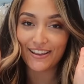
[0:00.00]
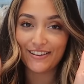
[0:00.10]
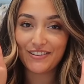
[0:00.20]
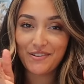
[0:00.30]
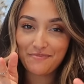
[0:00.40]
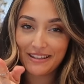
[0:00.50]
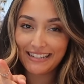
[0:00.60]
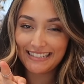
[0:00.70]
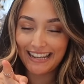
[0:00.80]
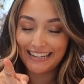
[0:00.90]
No pun
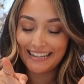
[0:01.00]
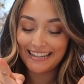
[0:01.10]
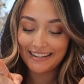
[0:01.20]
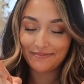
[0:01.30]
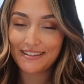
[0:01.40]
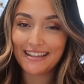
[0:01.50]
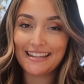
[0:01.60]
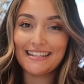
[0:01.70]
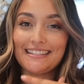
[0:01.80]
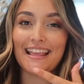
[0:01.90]
intended,
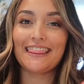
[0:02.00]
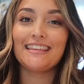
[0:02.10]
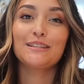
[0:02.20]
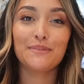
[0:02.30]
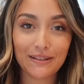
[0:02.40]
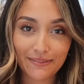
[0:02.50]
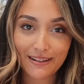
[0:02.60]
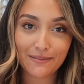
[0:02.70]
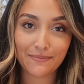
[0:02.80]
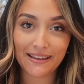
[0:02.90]
because this week we're
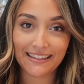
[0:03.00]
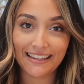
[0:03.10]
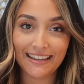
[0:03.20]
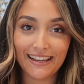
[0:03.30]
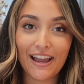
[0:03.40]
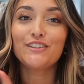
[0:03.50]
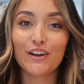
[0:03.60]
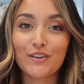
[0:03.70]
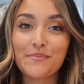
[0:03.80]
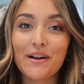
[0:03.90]
gonna be making
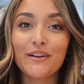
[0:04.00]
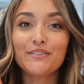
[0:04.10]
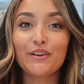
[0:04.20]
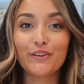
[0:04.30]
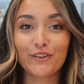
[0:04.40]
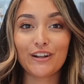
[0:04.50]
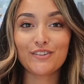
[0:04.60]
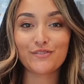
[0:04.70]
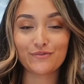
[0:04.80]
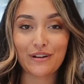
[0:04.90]
Taco Bell's
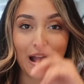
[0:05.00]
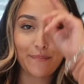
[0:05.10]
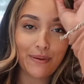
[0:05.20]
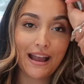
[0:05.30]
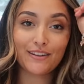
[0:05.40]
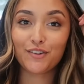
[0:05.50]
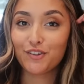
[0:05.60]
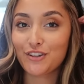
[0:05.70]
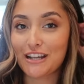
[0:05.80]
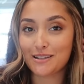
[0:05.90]
Crunch Wrap. I
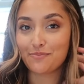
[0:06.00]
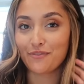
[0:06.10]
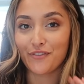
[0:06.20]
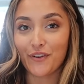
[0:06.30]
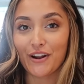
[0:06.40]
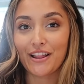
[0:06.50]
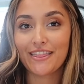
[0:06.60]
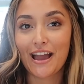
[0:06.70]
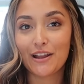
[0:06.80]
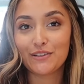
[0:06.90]
told you guys before
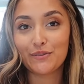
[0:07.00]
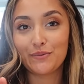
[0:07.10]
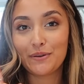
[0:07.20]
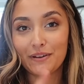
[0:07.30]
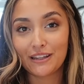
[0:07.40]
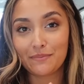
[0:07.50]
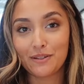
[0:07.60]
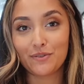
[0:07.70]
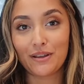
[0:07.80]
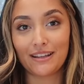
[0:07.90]
that we were gonna be
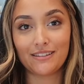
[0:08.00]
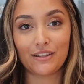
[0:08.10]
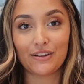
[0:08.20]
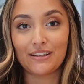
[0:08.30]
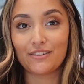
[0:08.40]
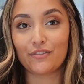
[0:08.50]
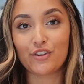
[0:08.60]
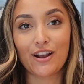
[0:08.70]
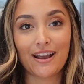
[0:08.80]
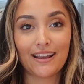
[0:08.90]
doing a series of
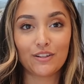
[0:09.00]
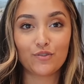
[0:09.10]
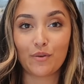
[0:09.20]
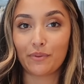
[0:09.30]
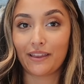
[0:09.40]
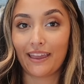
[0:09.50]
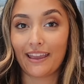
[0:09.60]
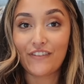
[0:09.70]
trying to replicate